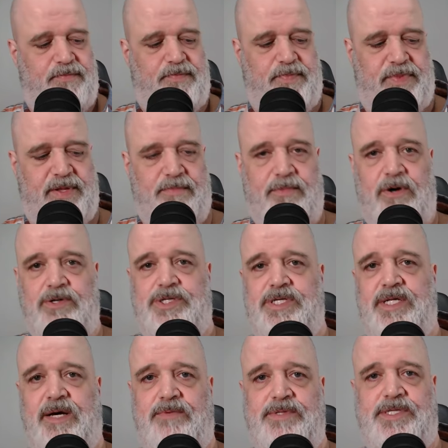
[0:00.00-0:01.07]
the
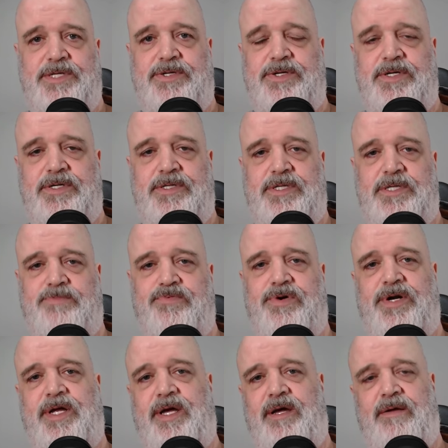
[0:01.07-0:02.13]
motion that was introduced is
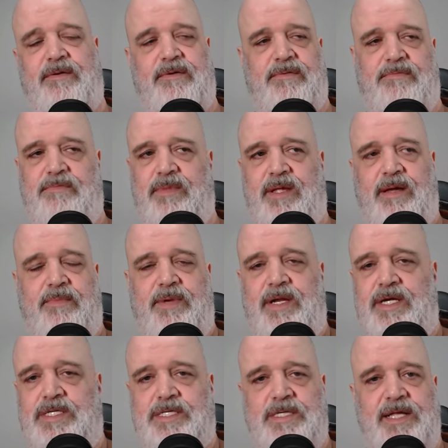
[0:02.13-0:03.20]
pretty. I mean,
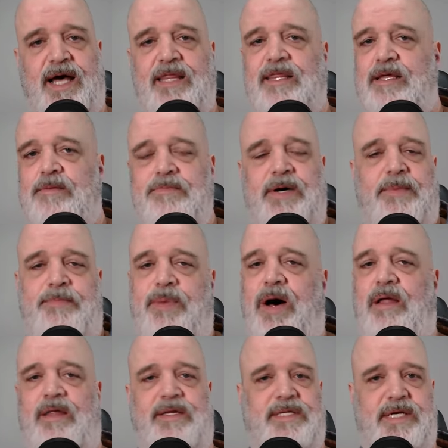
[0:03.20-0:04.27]
it's nothing but
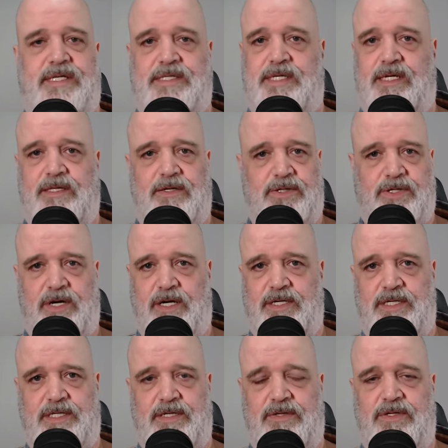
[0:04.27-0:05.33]
politics that they're trying
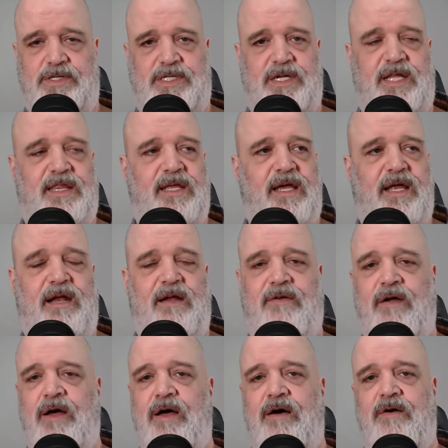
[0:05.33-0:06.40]
to do. There's nothing in
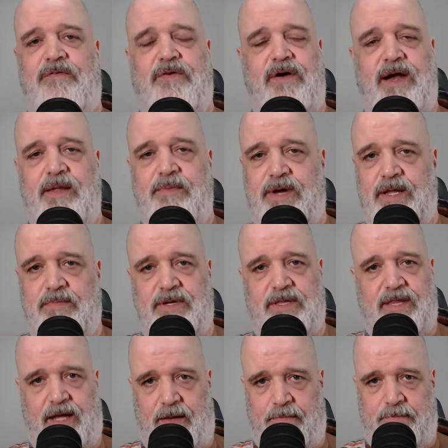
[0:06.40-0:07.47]
it for anybody but
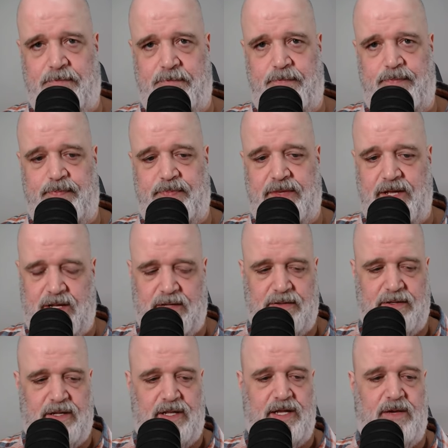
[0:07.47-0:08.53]
them. I'm
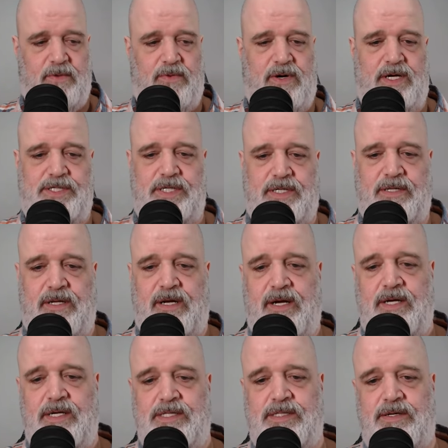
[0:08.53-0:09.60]
going to let you watch it.
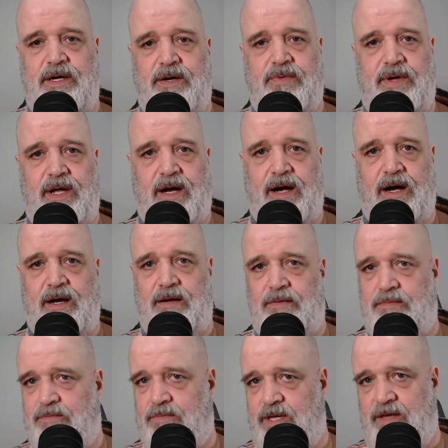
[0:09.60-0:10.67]
So here we are.
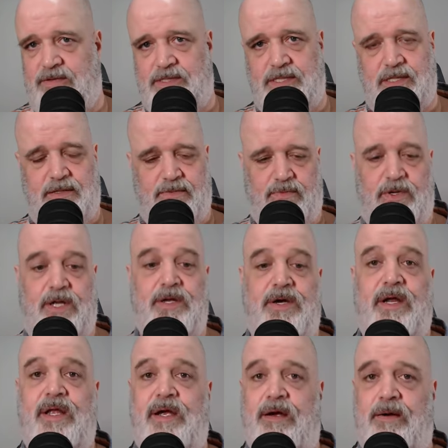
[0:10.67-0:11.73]
He's, well, you're
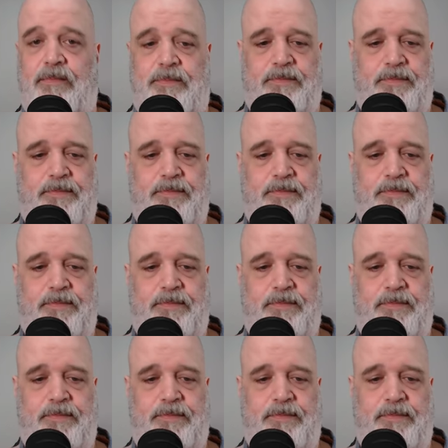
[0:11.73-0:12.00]
going to hear him.